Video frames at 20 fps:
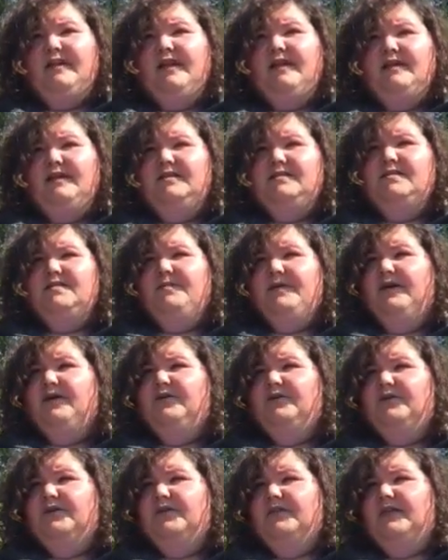they need to be
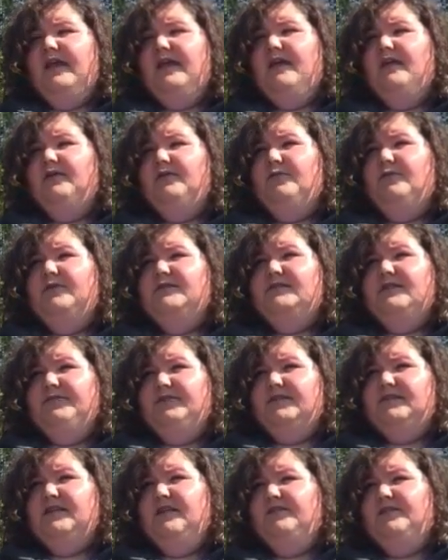able, they are the ones that
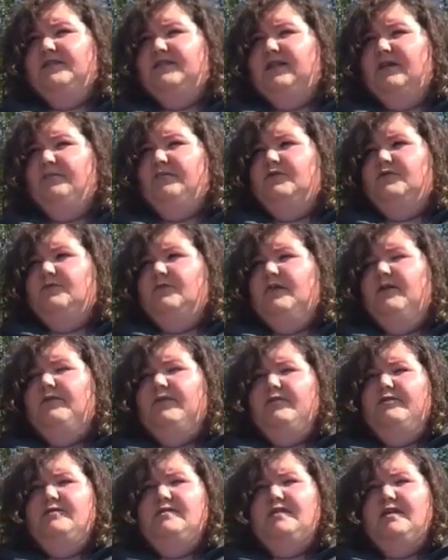receive the samples
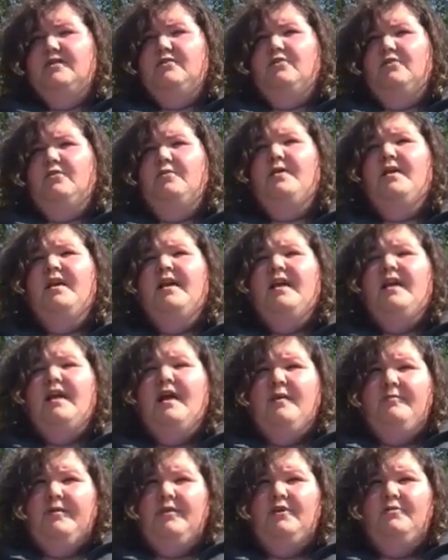whenever you send them,
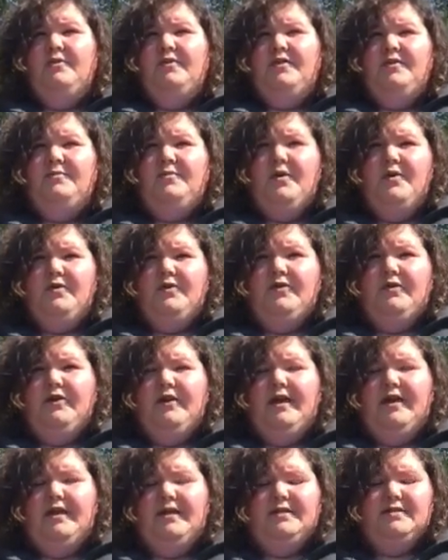and we don't want them poking
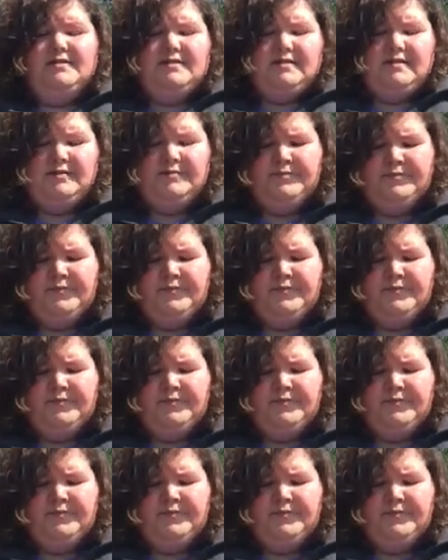their hands.